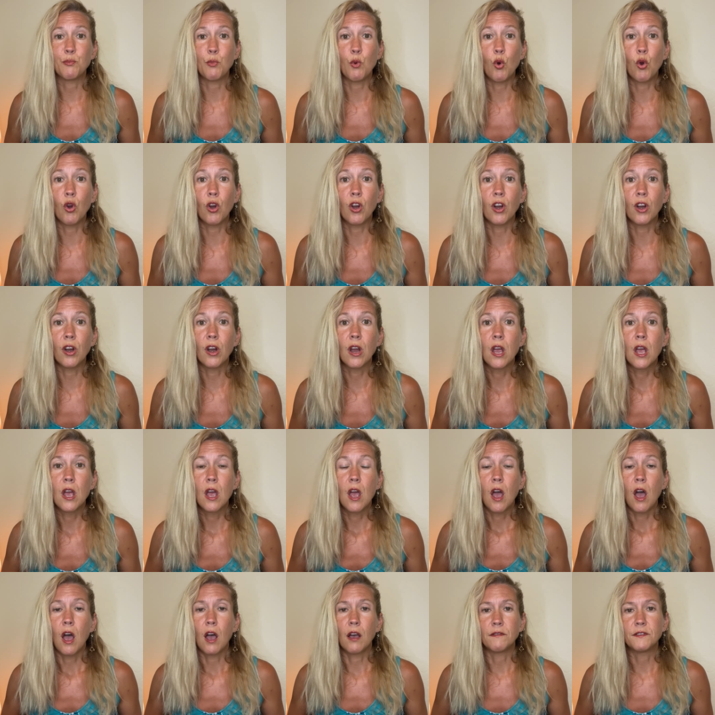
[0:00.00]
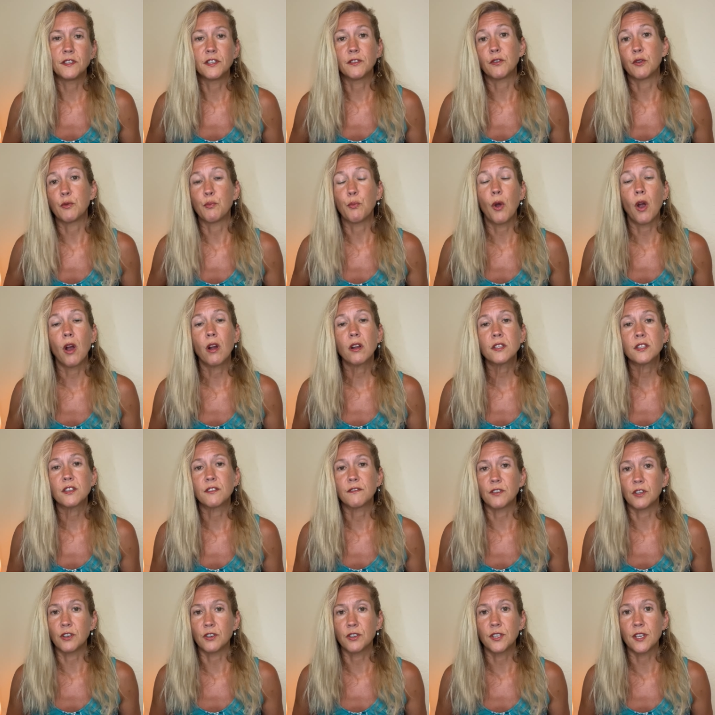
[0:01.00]
more of different parts
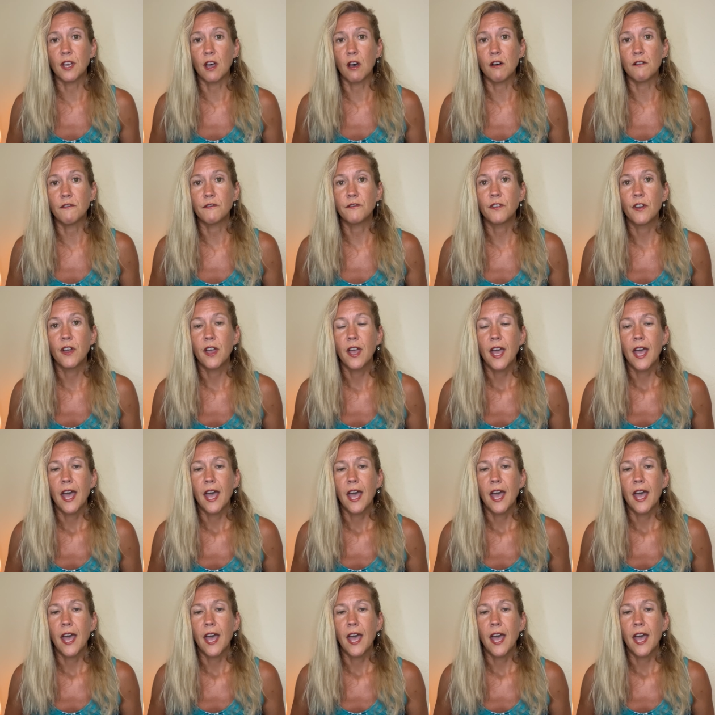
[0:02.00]
of yourself.